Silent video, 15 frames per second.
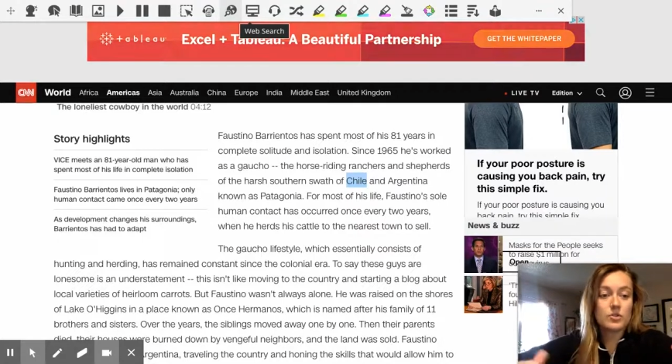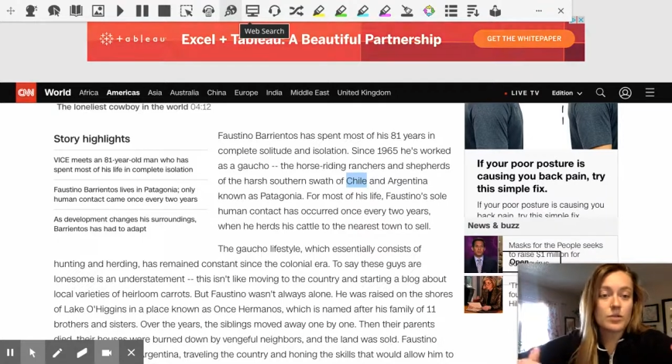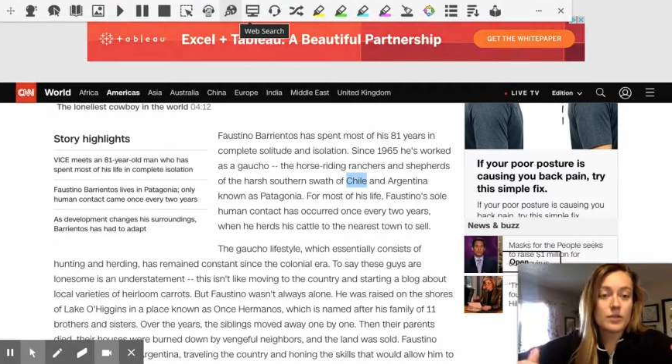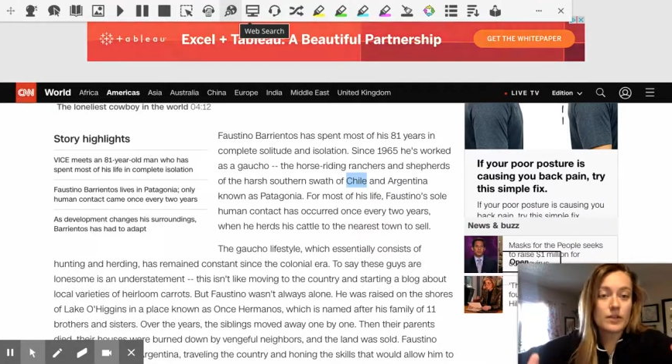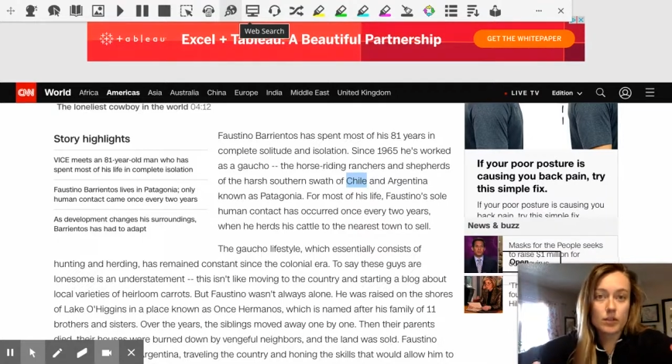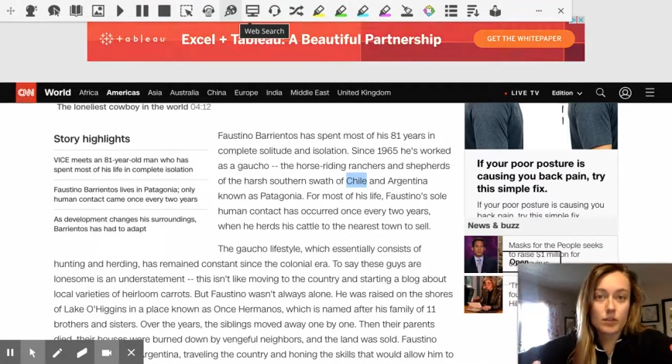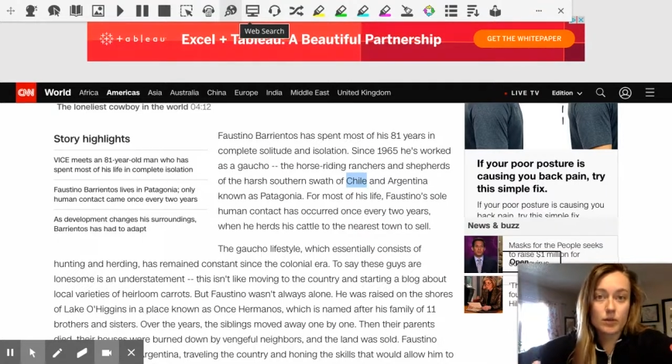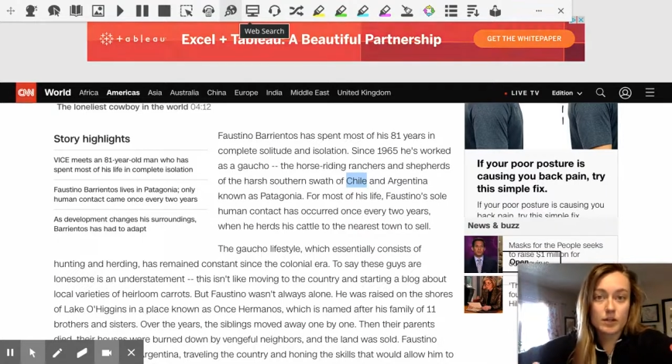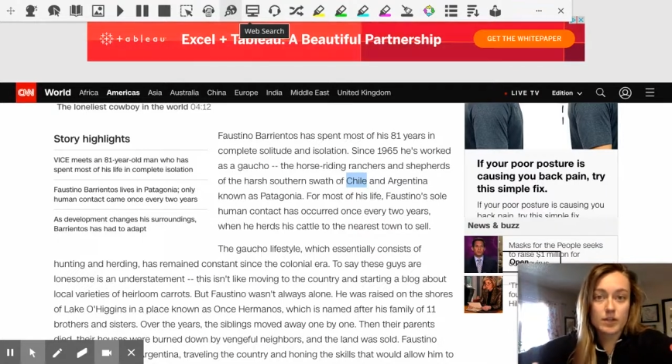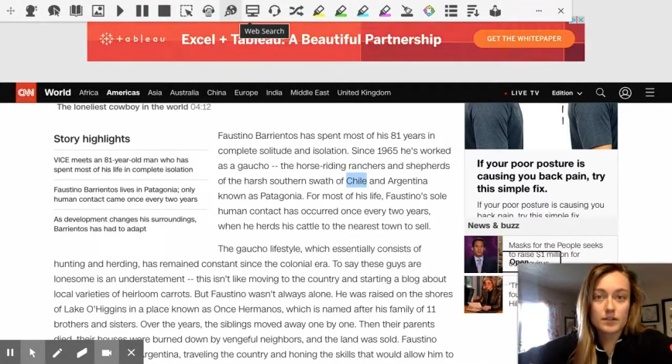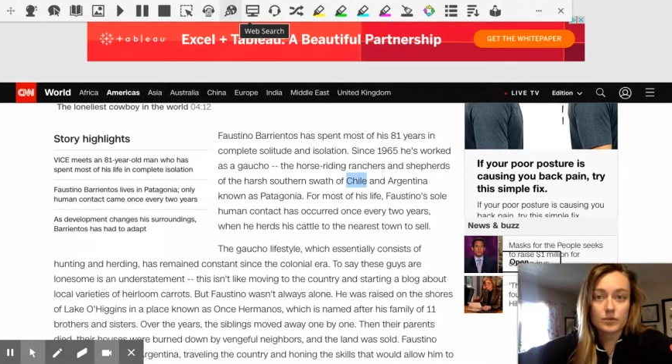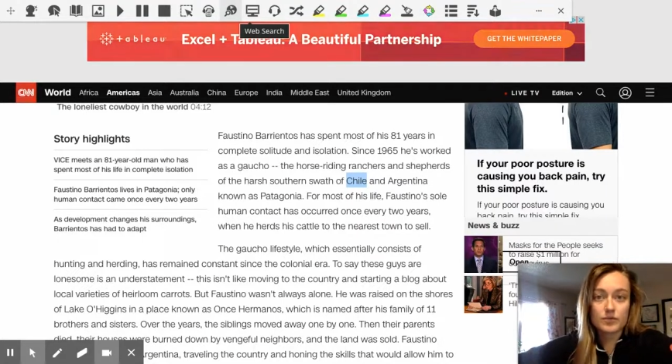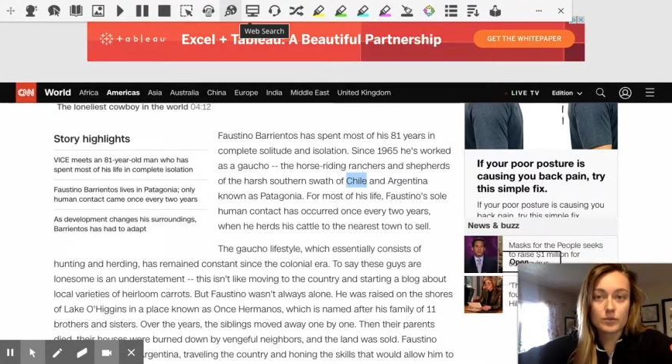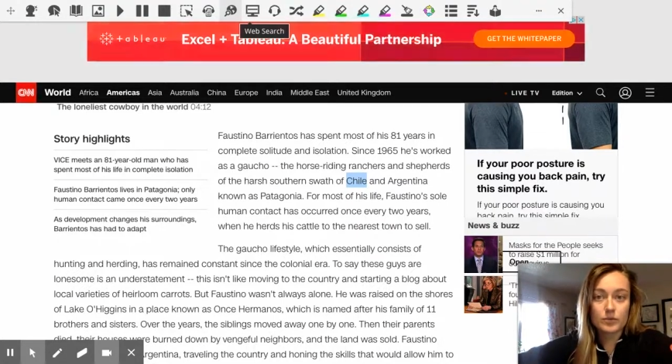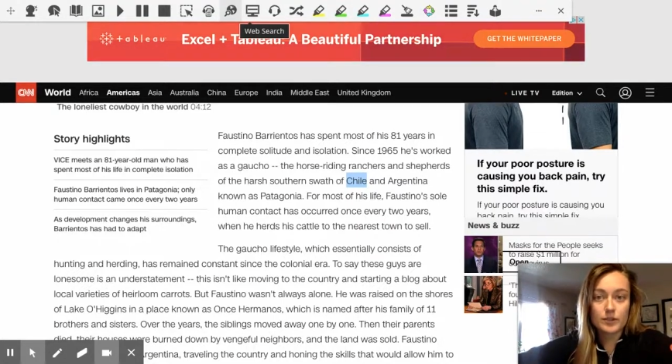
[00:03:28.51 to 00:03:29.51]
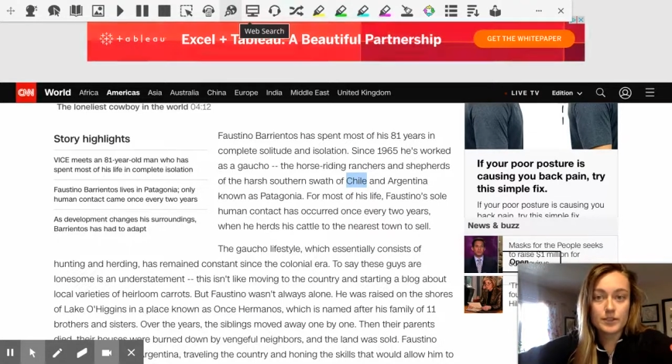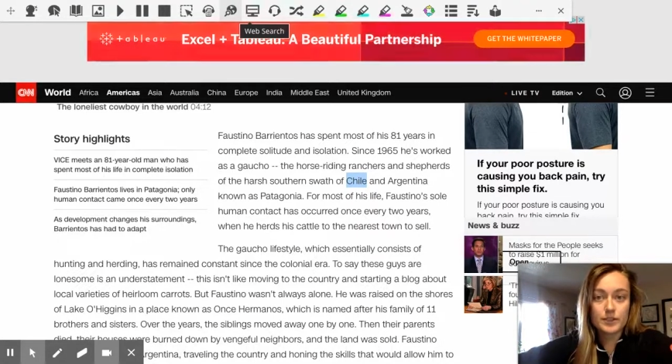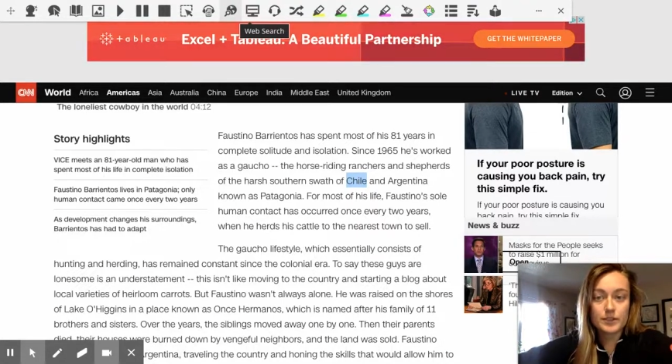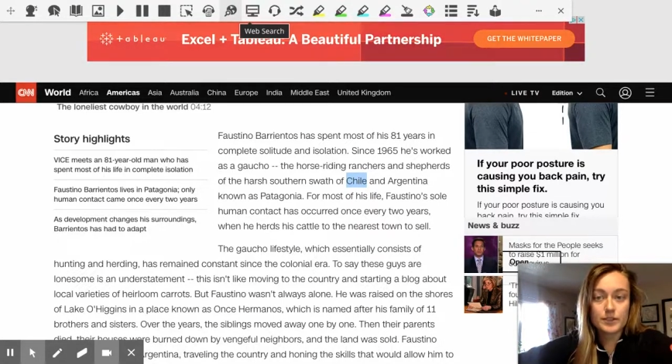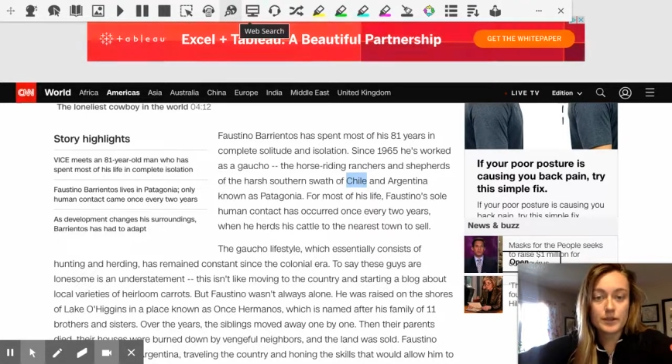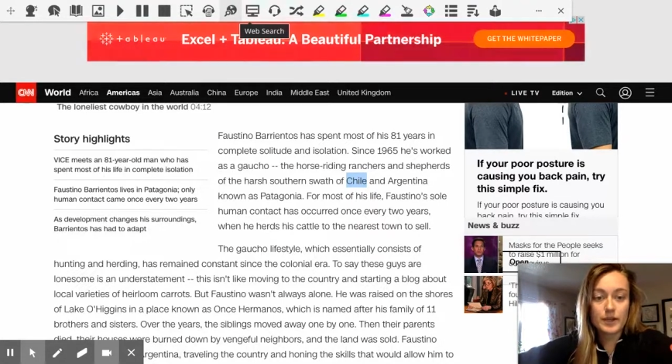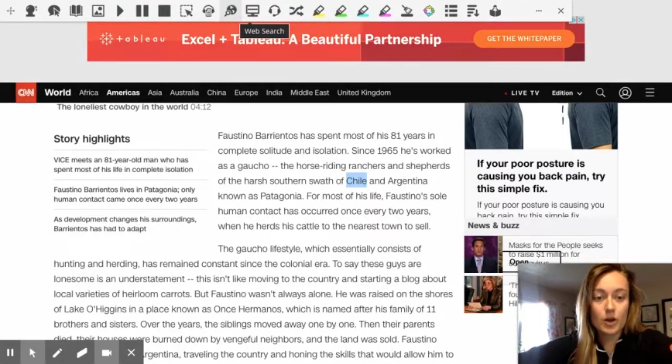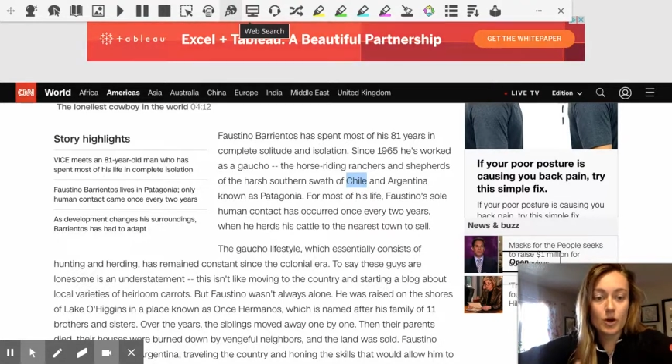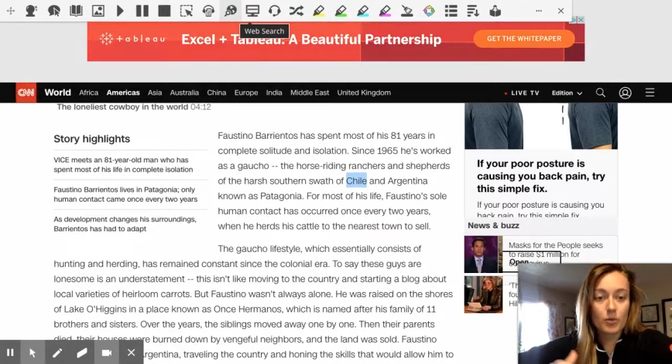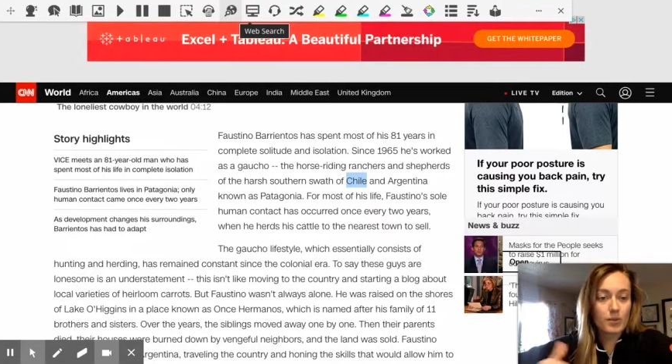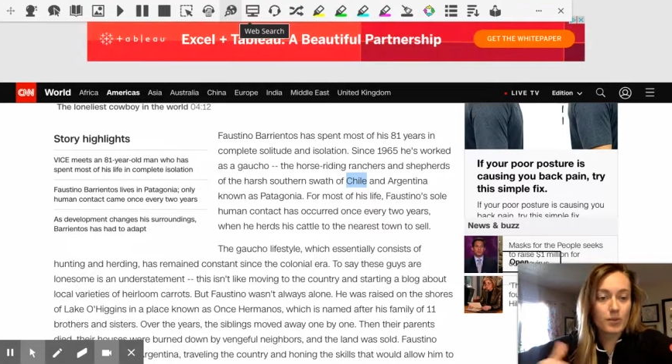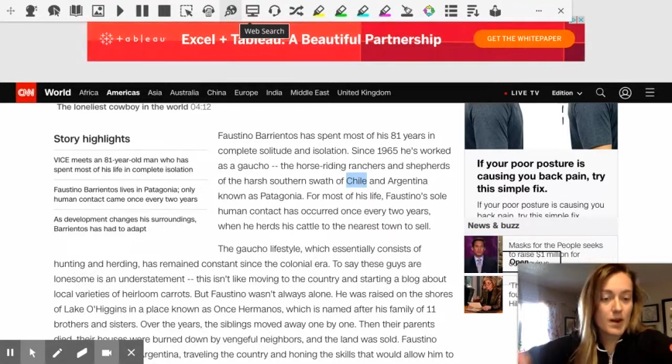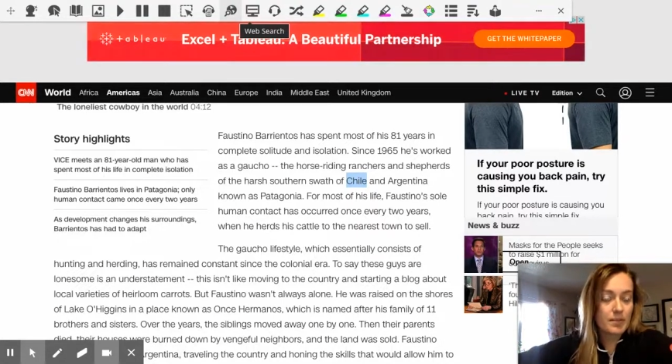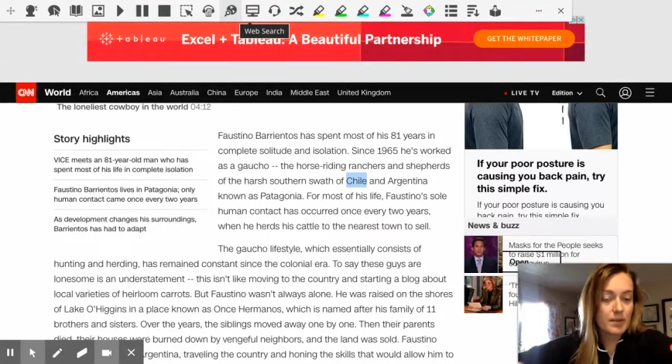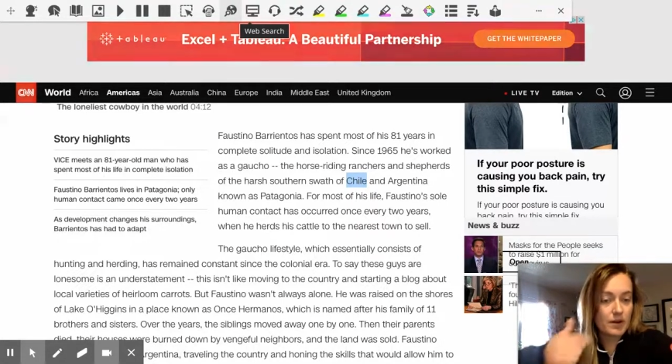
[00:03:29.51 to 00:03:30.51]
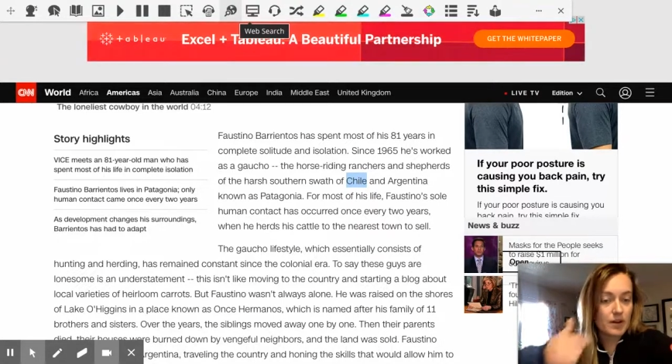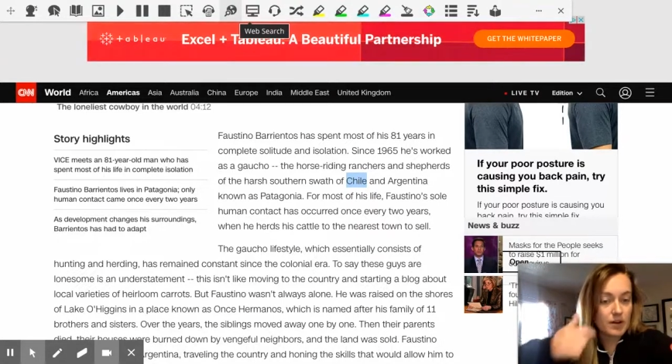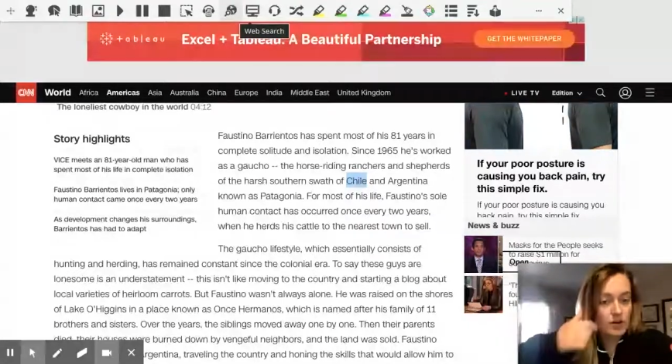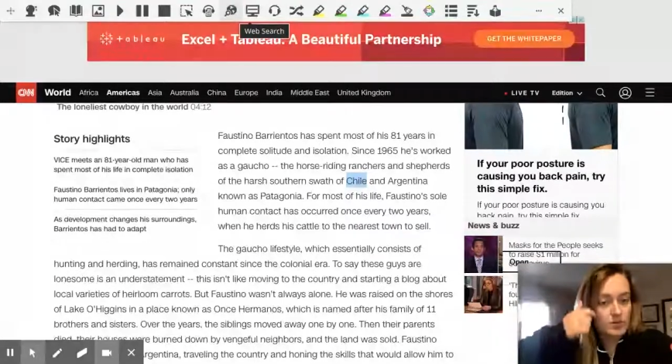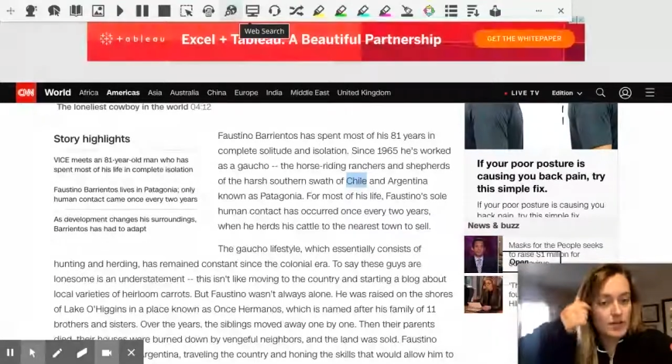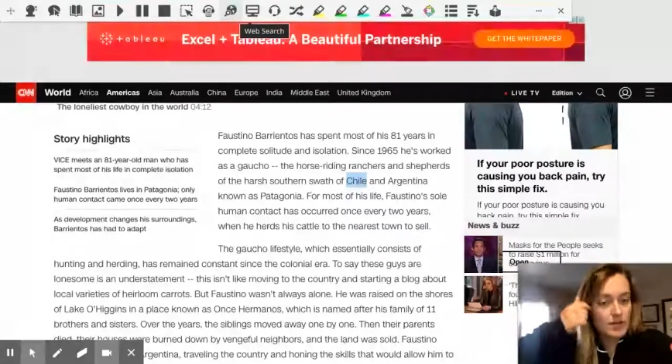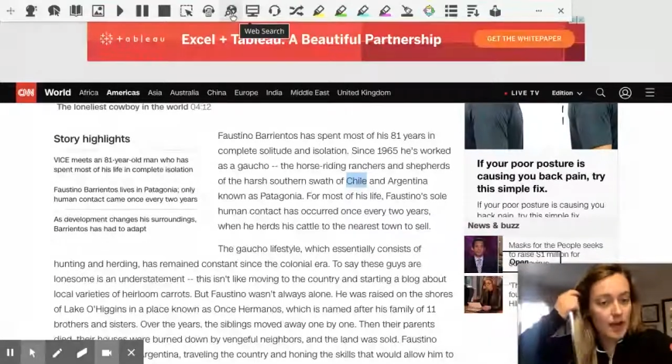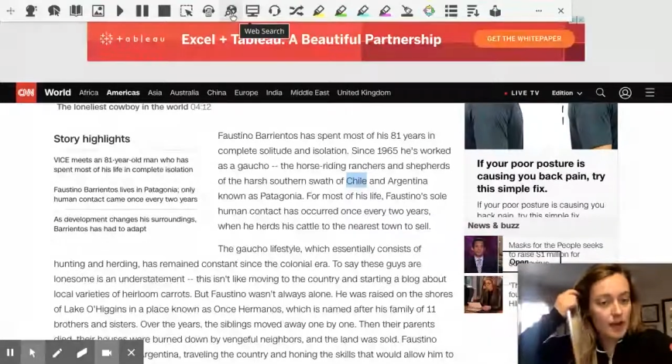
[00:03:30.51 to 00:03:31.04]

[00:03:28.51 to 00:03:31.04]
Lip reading: that word for you and open up in a new tab,